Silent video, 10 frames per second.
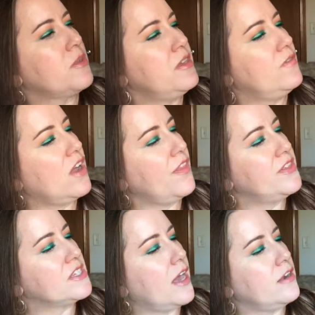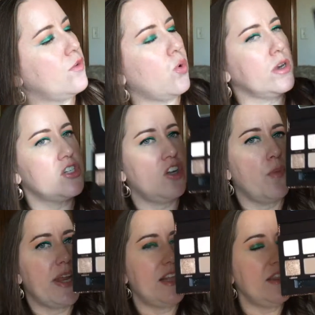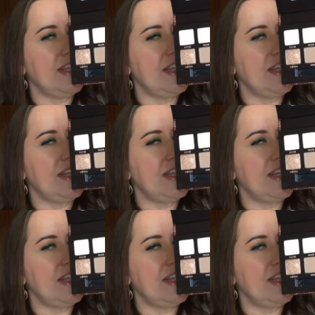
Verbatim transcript: I mean, you've got this kind of orange tone, but it